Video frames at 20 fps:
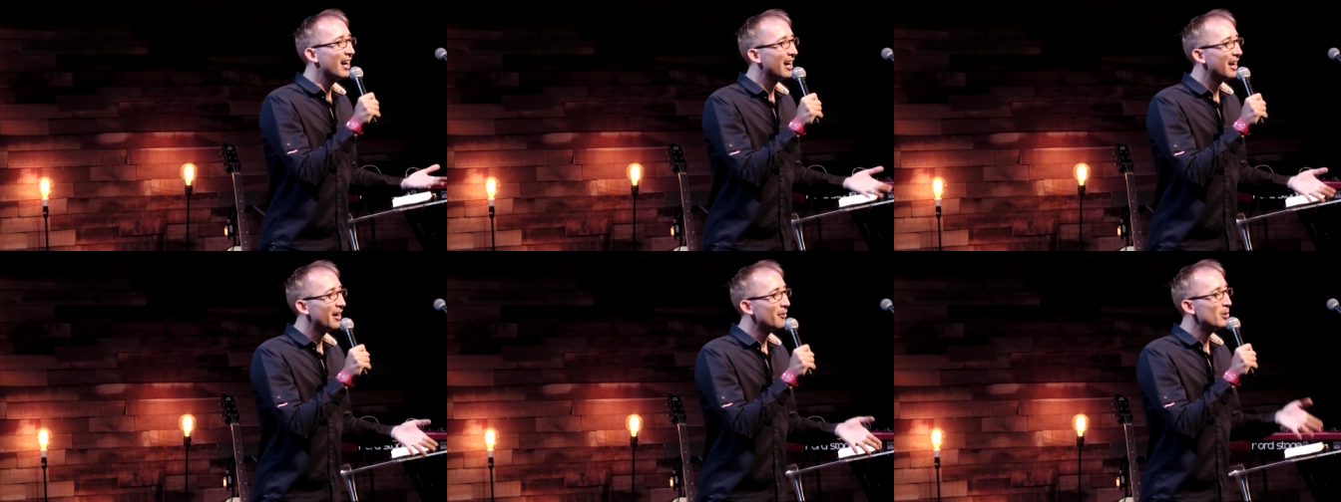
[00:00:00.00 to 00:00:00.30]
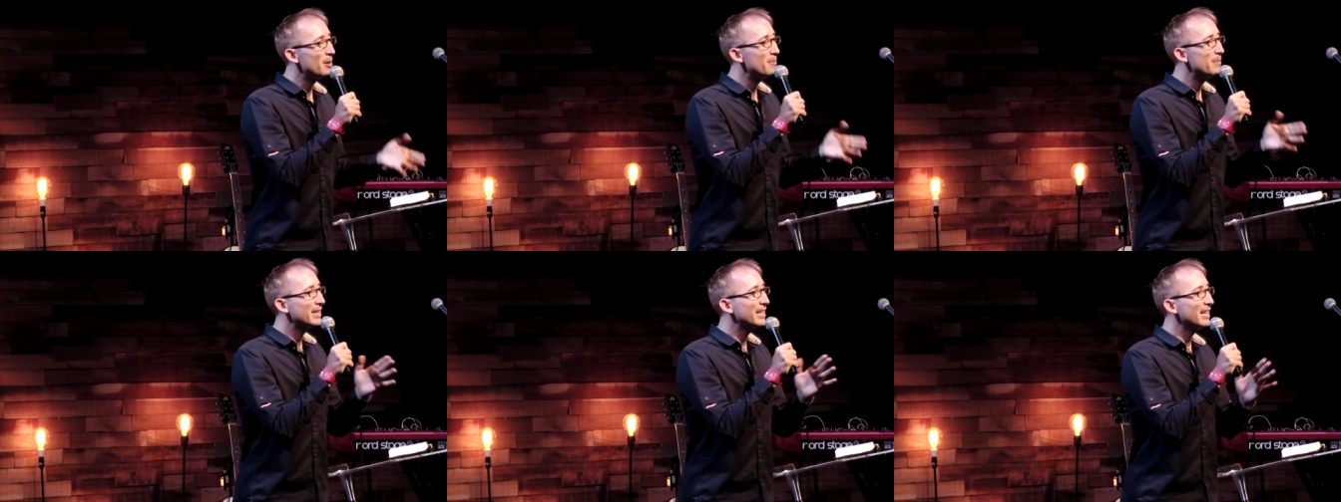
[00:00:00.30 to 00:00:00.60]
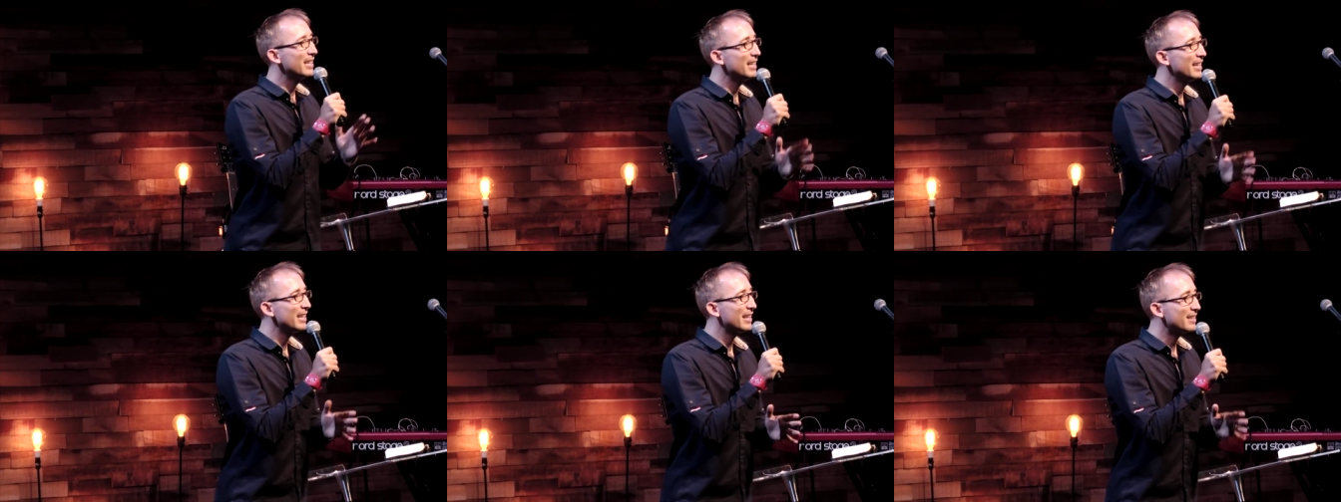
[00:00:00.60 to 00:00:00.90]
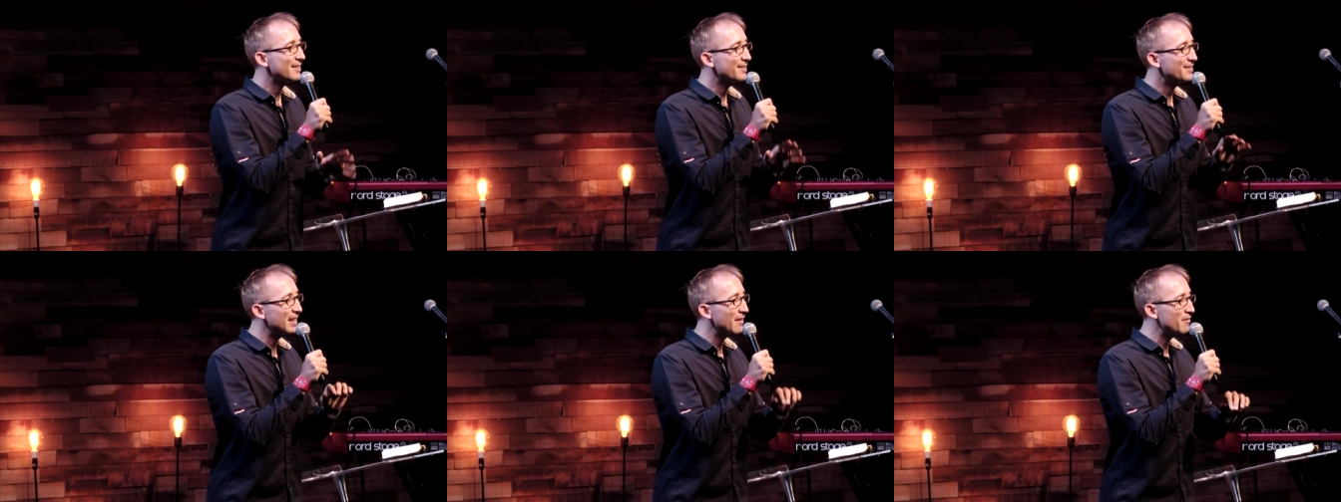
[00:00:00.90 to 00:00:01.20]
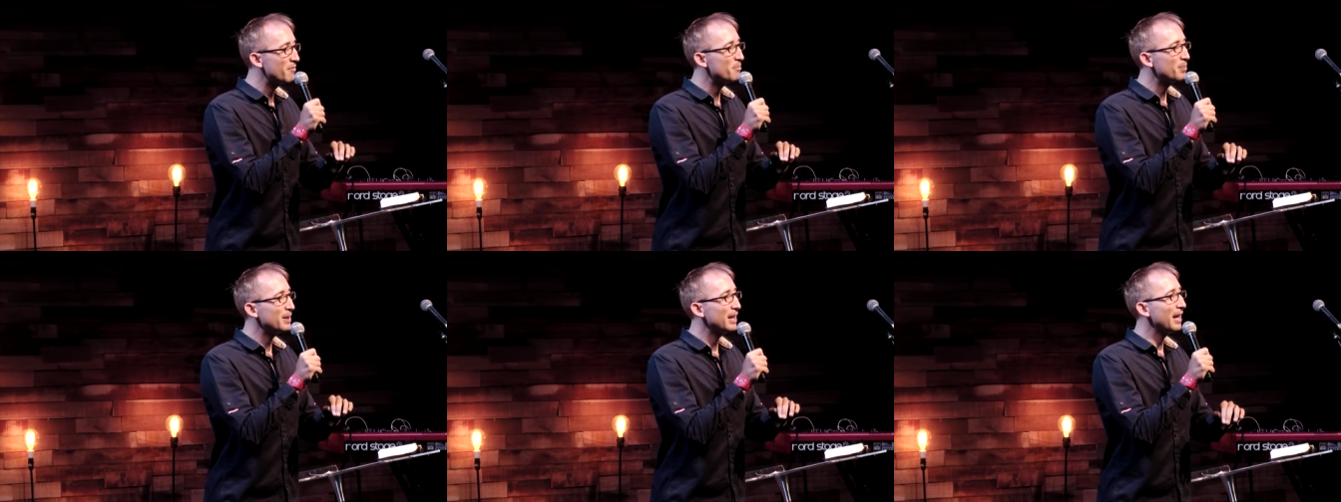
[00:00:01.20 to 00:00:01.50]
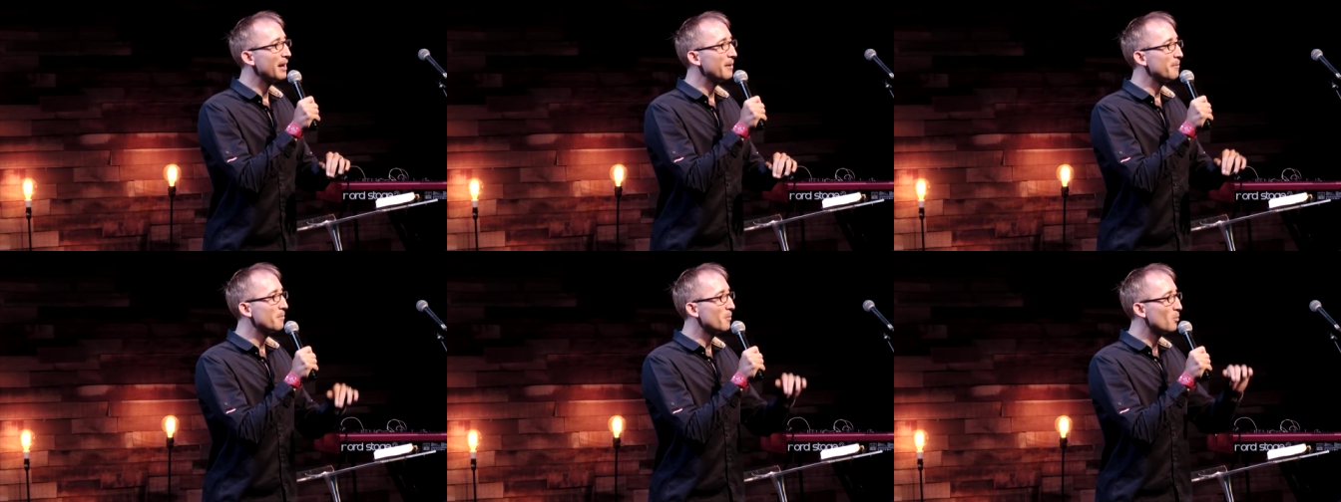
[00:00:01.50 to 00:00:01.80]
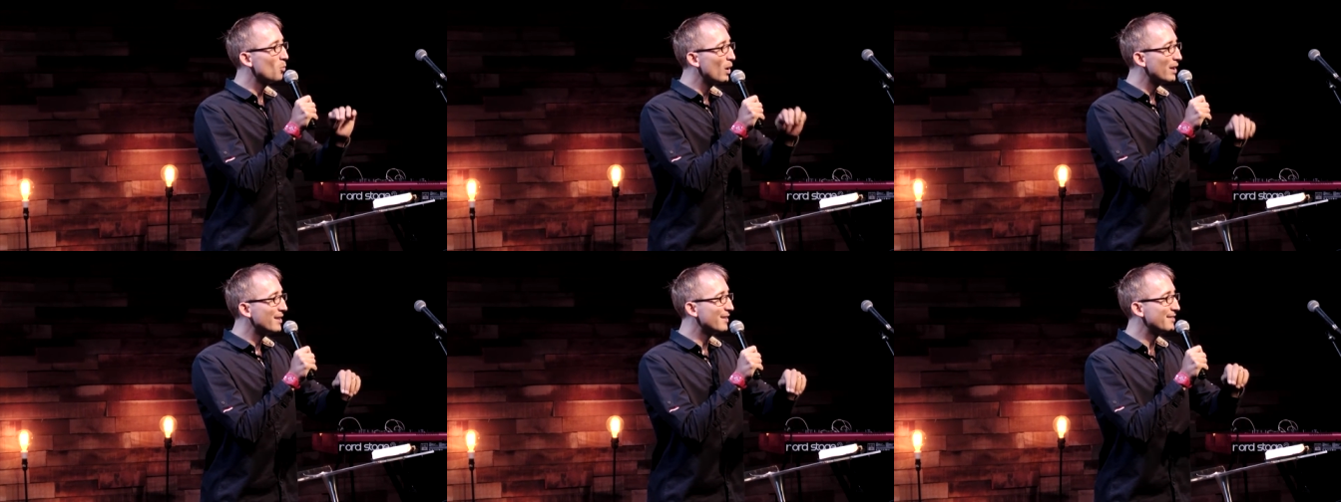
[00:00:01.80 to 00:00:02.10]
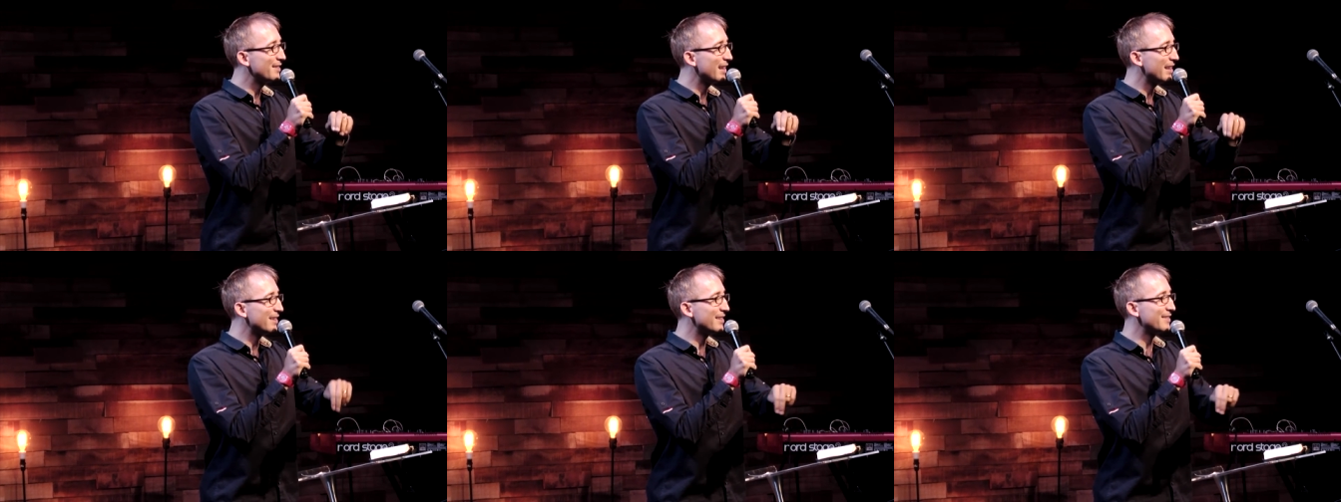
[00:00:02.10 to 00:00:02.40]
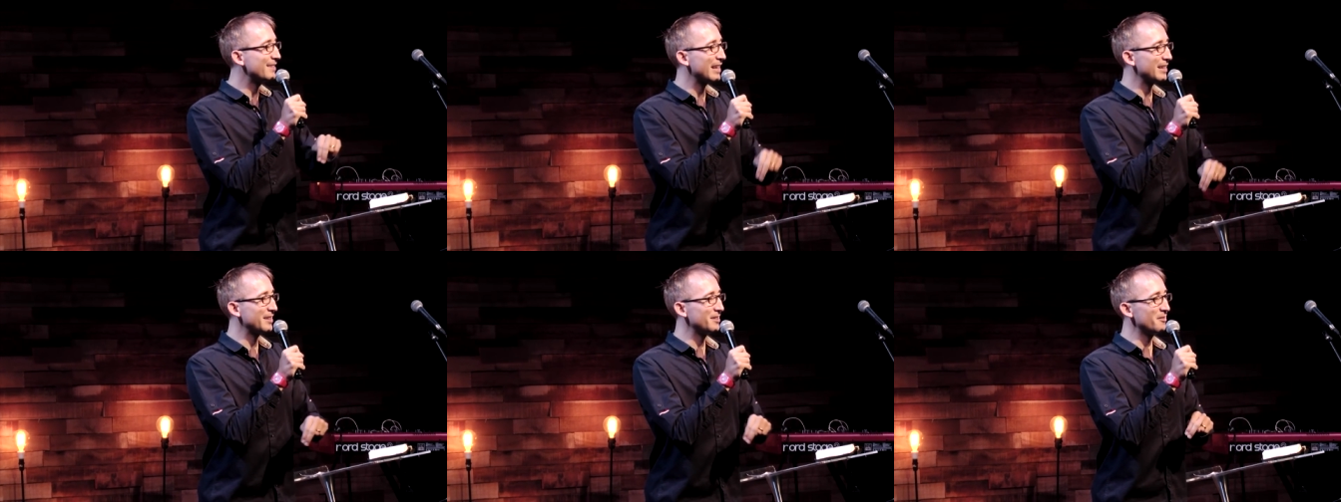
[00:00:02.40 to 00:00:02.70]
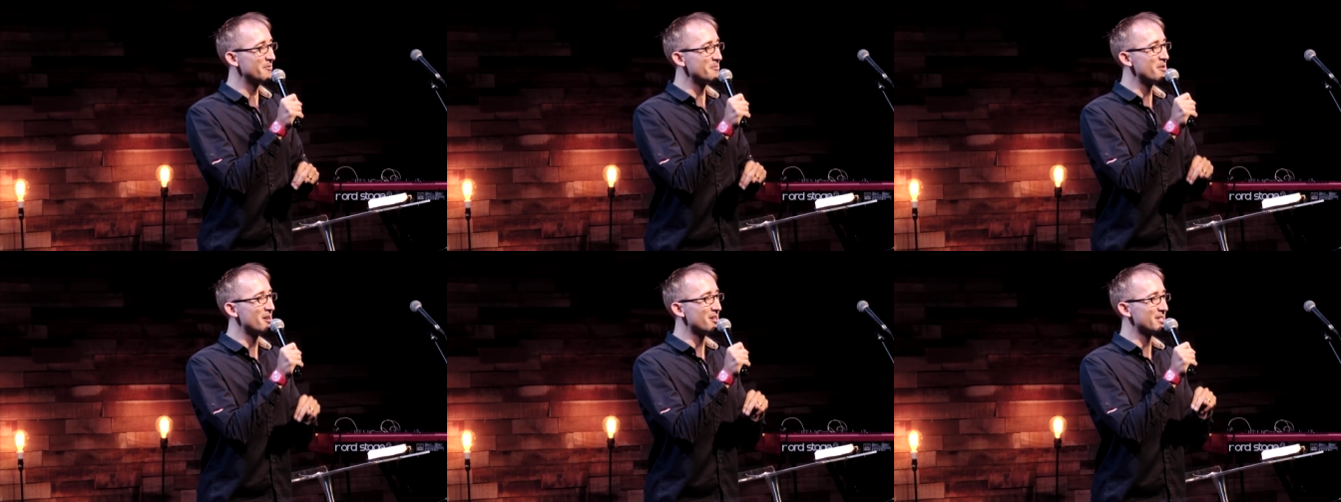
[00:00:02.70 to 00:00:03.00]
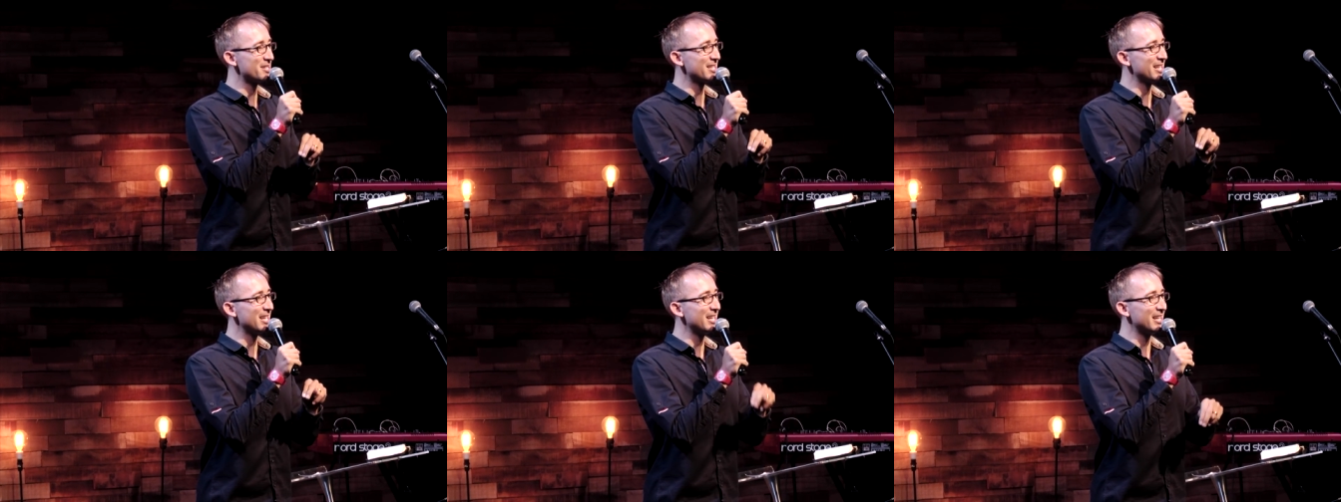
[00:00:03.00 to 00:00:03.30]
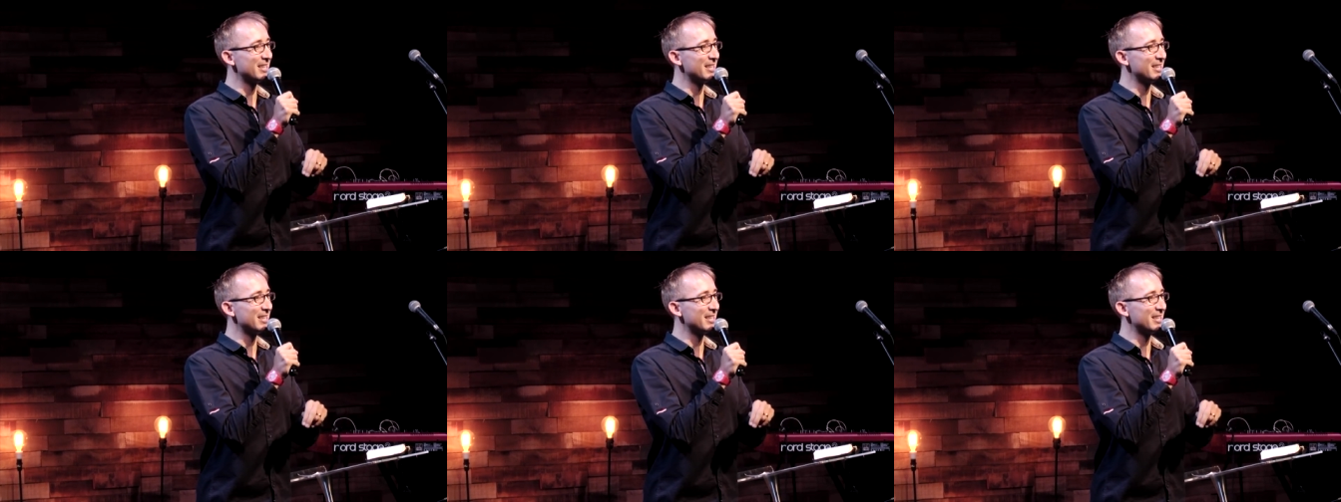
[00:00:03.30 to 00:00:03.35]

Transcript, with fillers: we're beginning 7 p.m. Wednesday, the 2nd of March here.